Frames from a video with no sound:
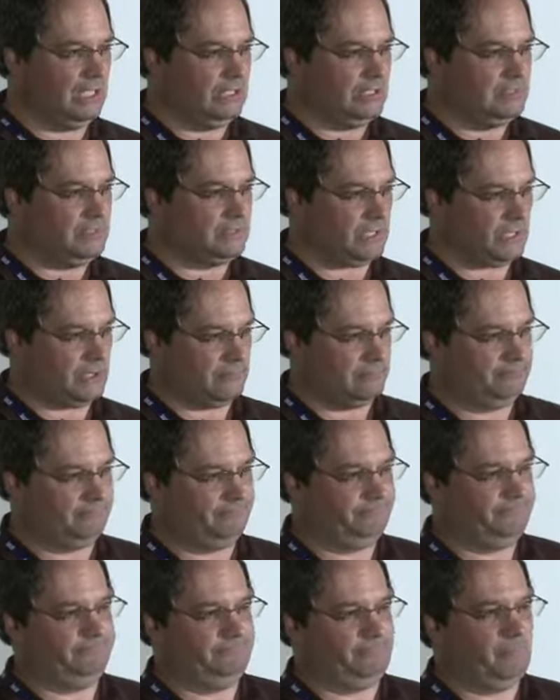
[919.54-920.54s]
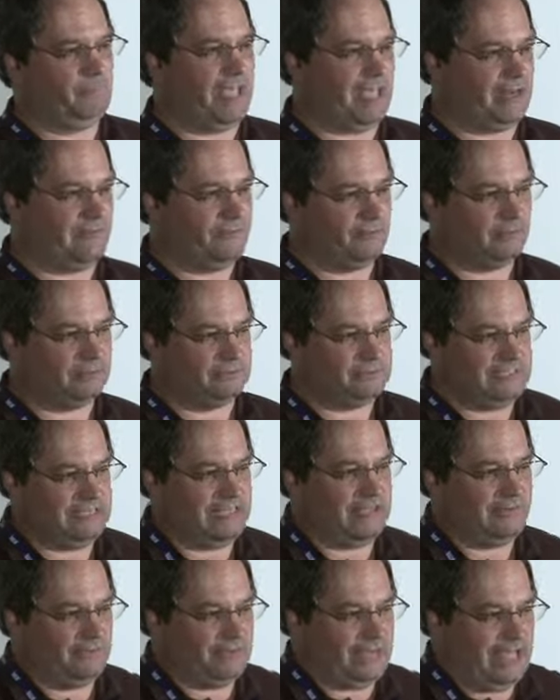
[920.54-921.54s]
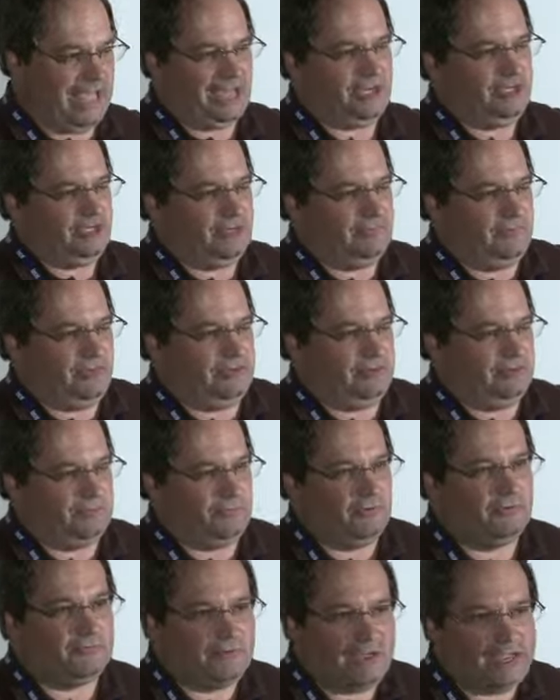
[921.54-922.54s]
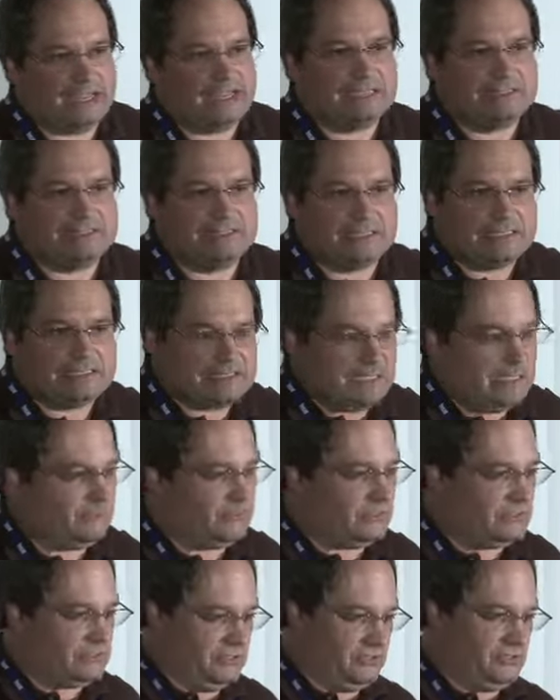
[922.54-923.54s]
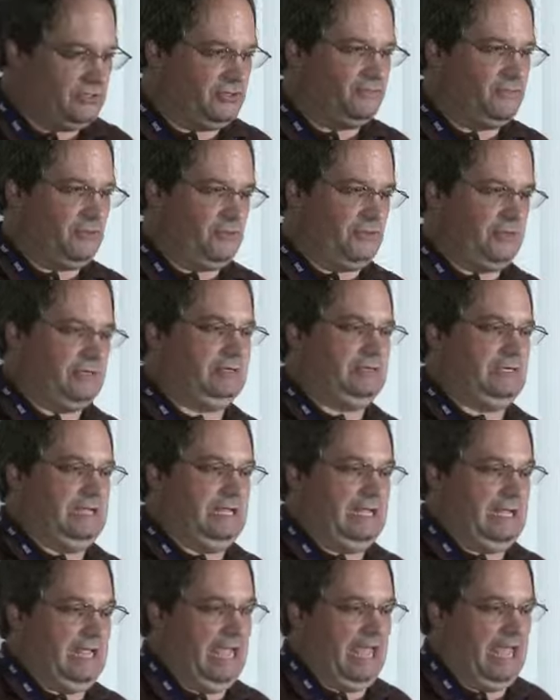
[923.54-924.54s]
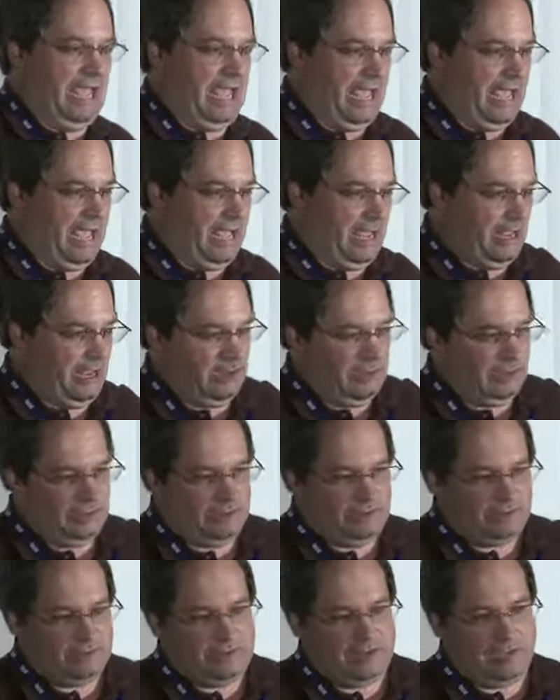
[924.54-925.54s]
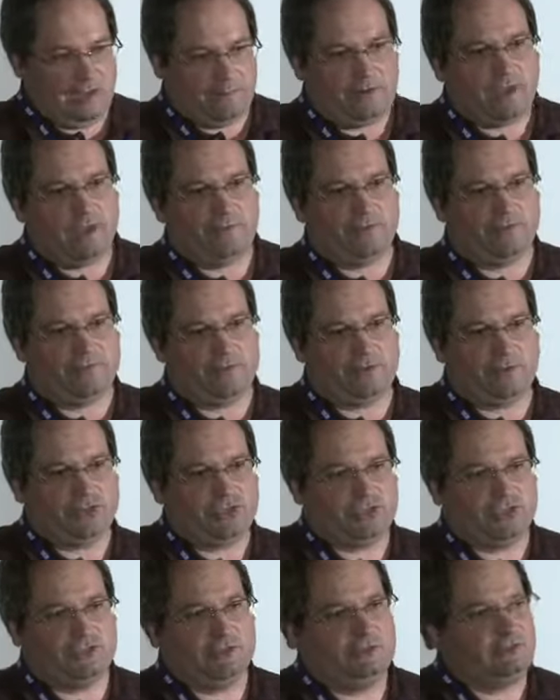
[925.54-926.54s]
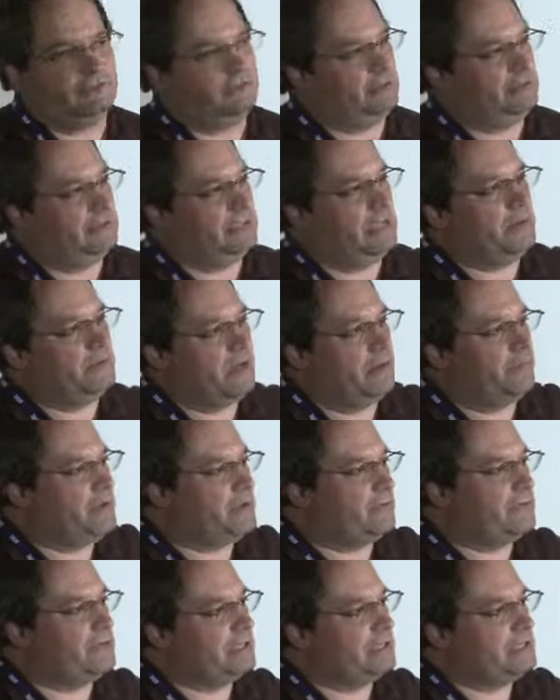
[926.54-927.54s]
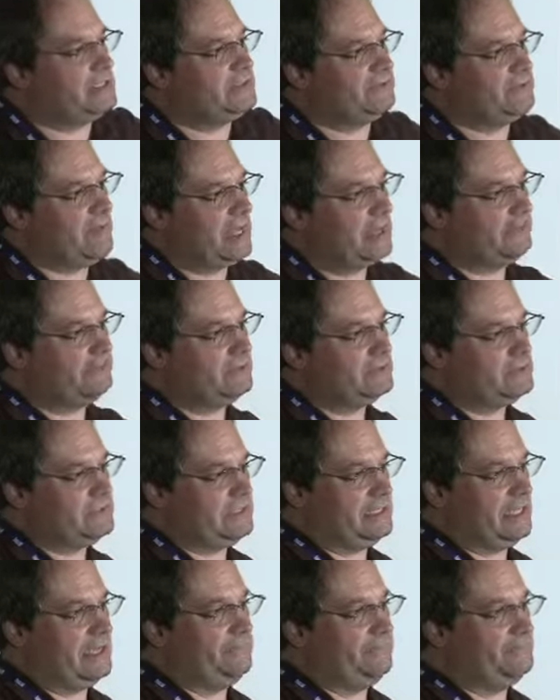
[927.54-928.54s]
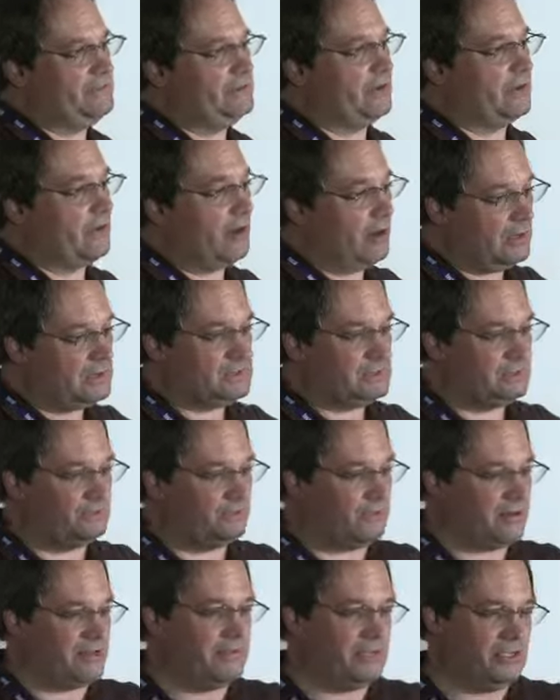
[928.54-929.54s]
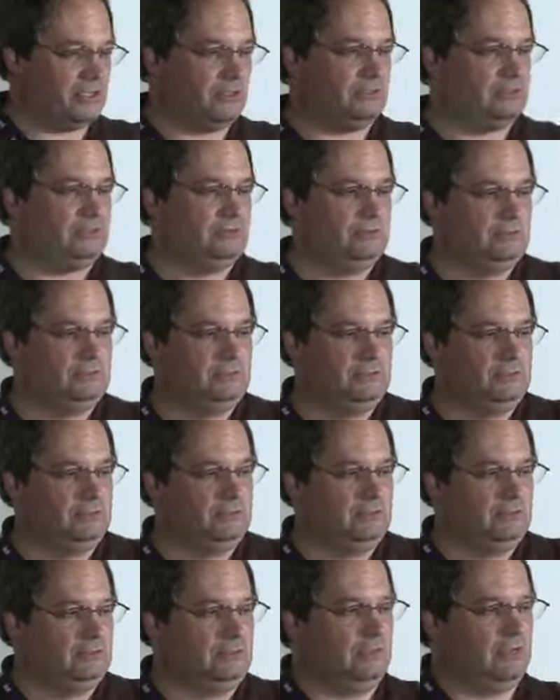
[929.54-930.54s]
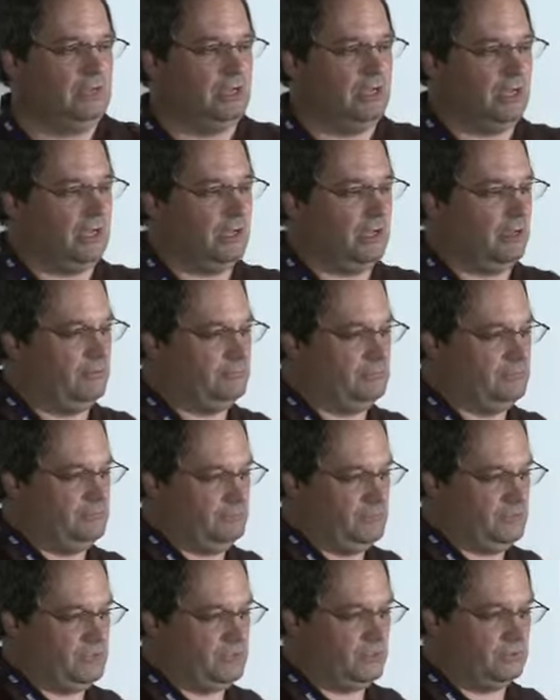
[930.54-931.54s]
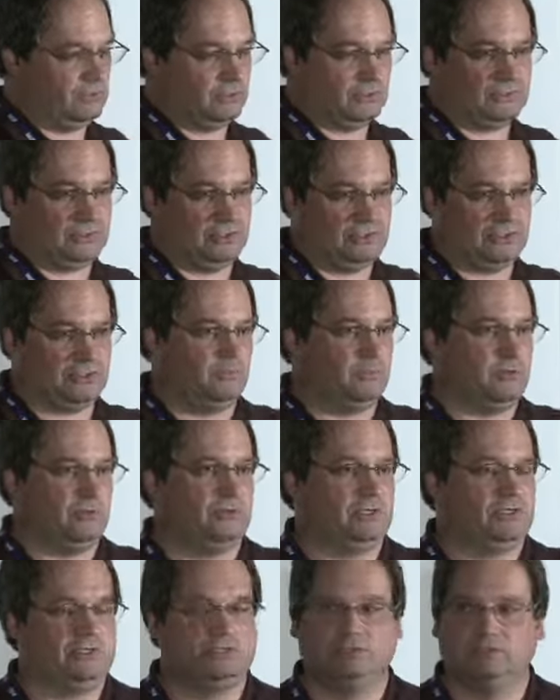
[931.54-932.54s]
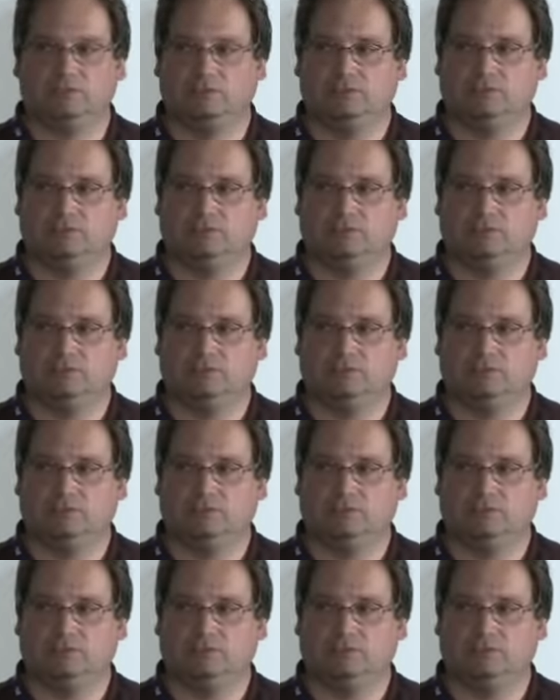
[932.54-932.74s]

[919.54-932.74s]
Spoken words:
So Manifold CF in action provides a sample search component, and in the upcoming version, the upcoming release of Manifold CF, there are also pre-built Solr search components